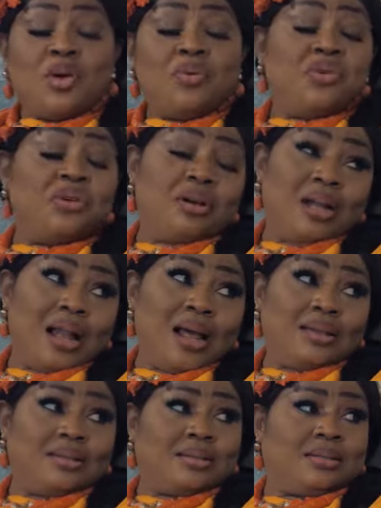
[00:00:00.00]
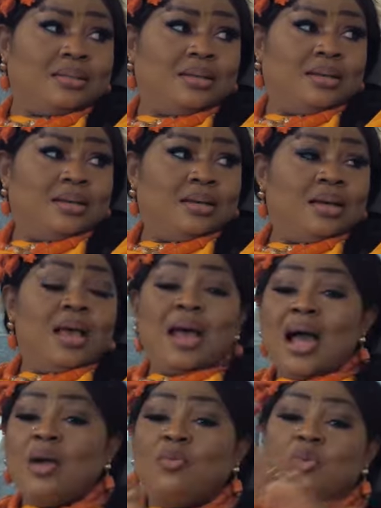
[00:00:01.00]
we are real class.
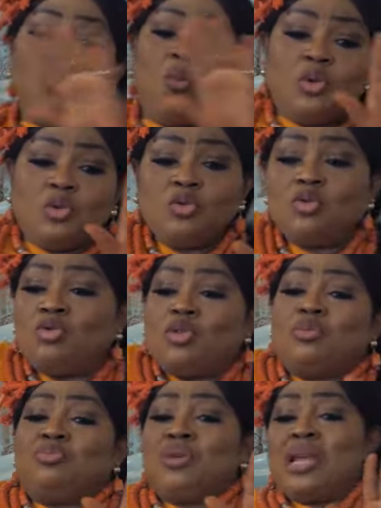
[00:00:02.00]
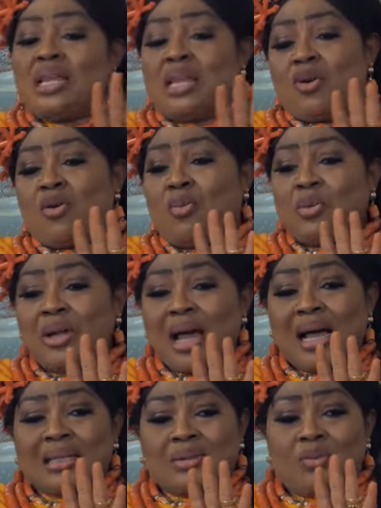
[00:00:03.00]
I wouldn't want you to just bring in a
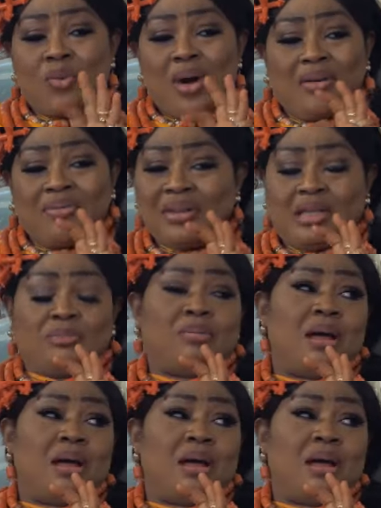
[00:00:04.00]
commoner as a wife in this